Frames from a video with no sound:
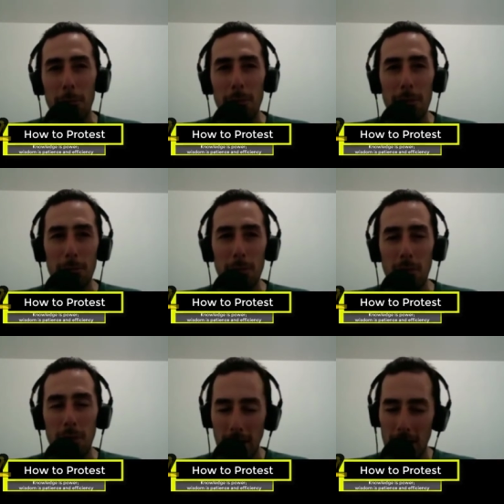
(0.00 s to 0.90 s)

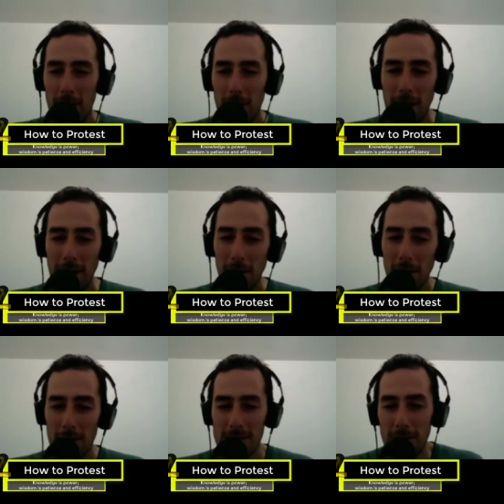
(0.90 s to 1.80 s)
people like
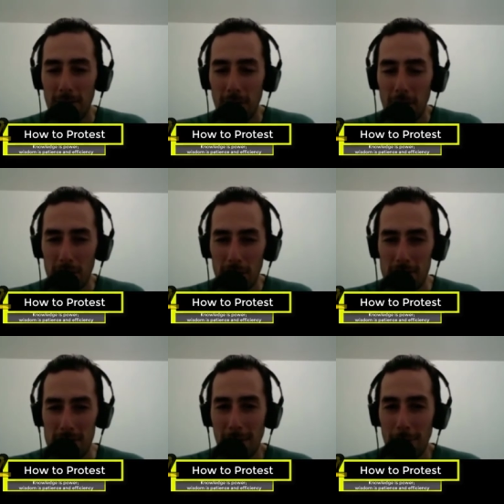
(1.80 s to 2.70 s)
anarchists and
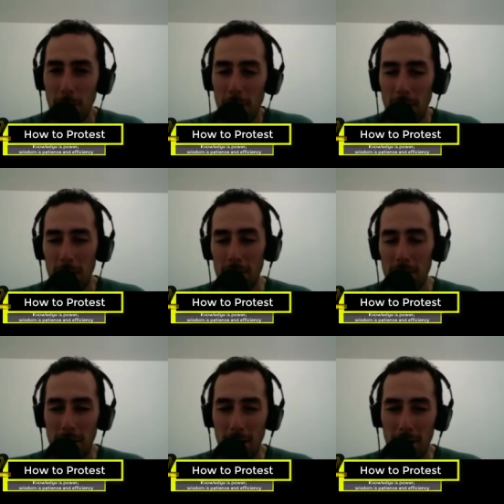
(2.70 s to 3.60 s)
voluntarists can put out
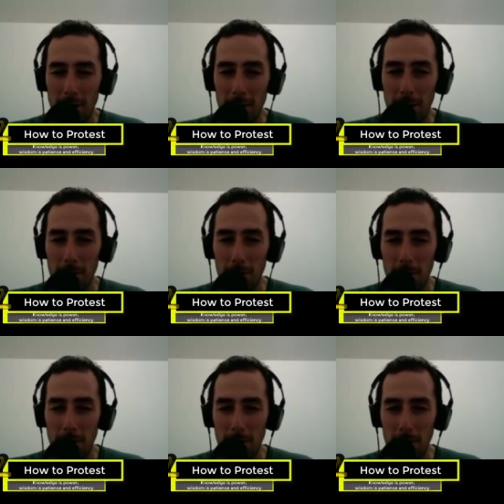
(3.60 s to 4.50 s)

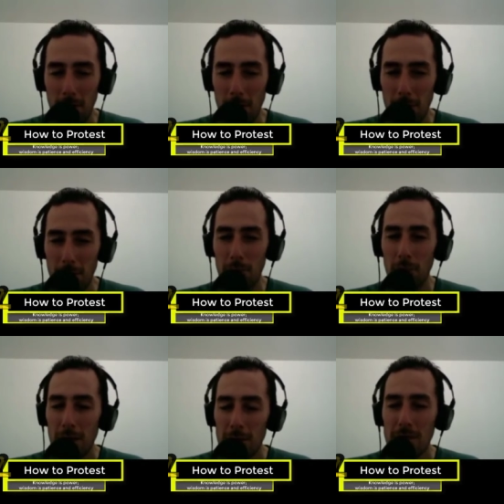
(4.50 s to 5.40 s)

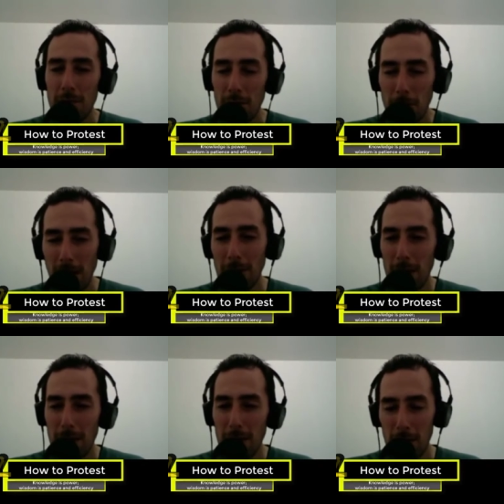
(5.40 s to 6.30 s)
reams of many
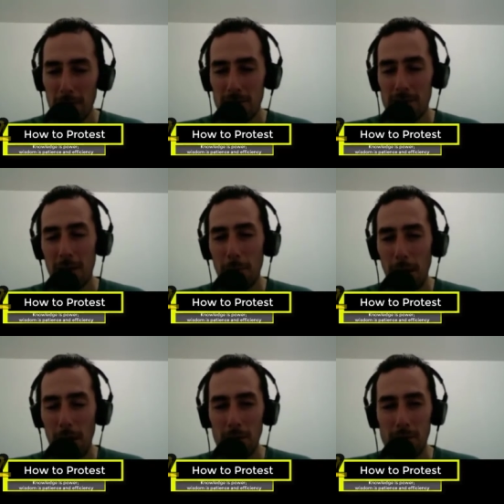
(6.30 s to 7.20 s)
memes
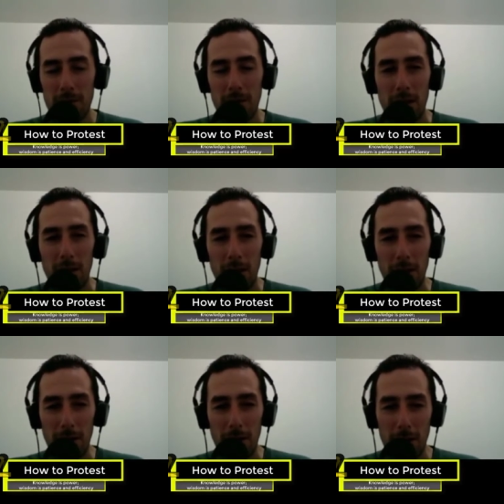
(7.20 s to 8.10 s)
about
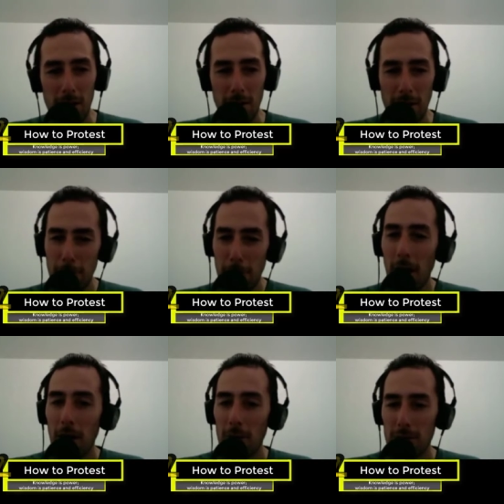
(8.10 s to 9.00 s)
the
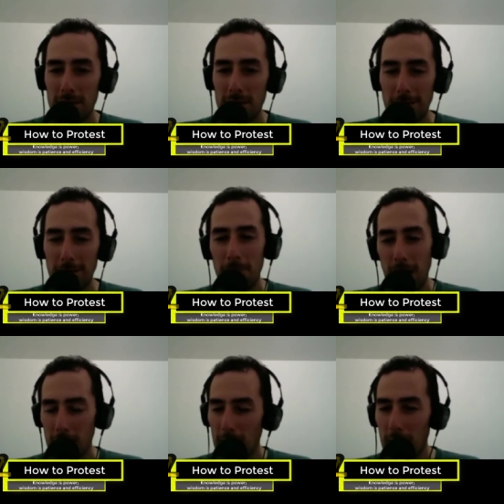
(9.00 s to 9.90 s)
hypocrisy
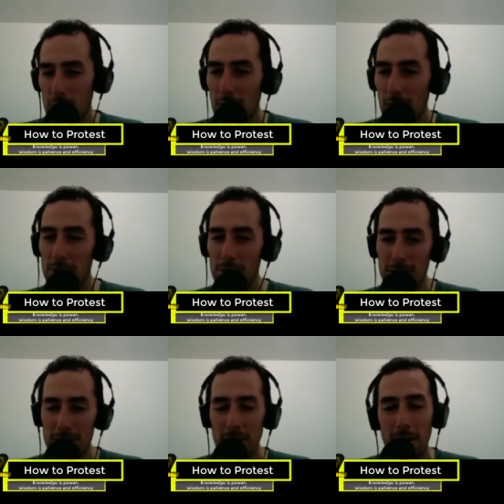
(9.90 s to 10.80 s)
and
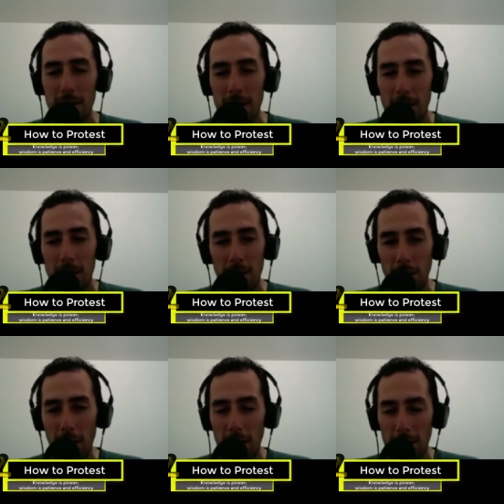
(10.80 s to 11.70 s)
contradictions
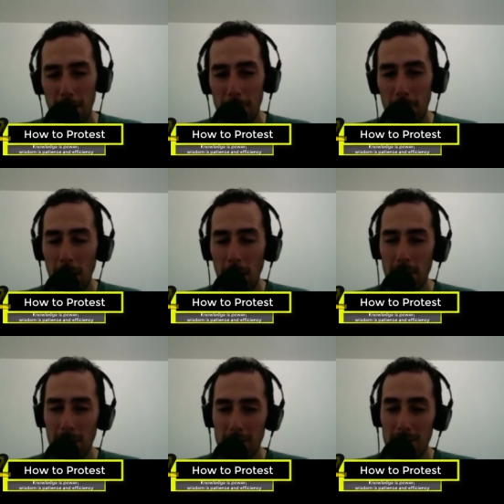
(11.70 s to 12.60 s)
that
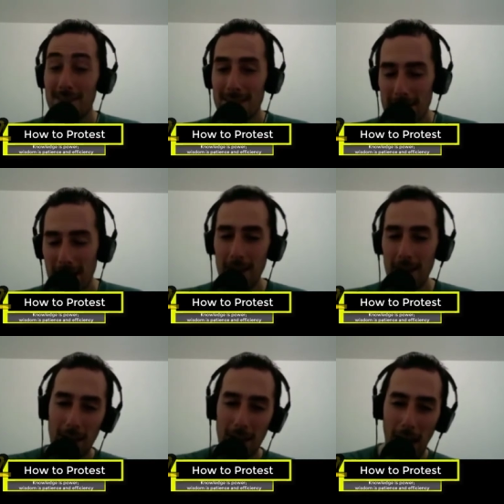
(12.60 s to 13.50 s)
politicians
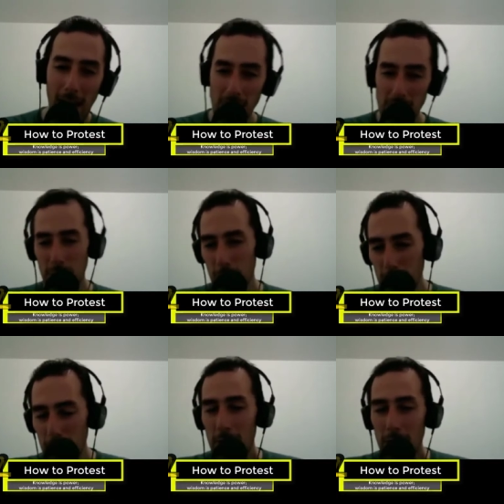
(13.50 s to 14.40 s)
say and
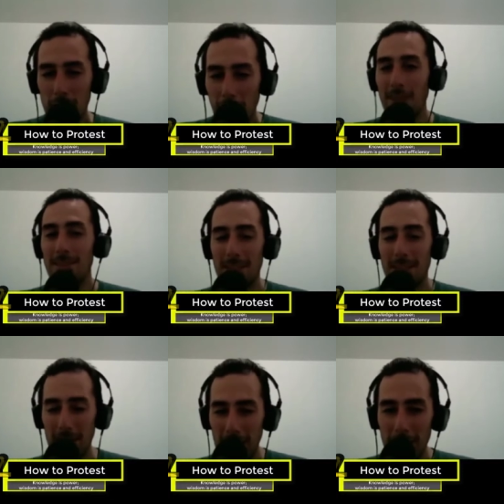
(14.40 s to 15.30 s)
do
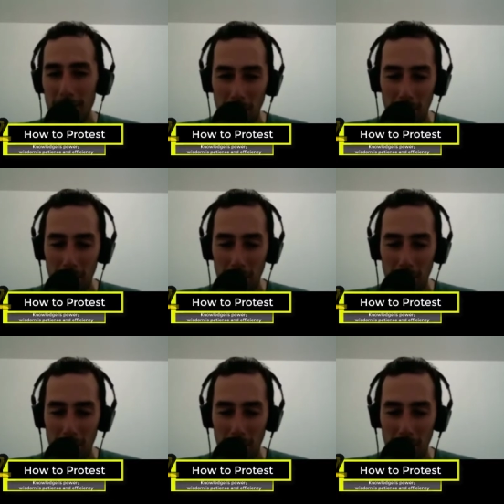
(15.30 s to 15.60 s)
constantly,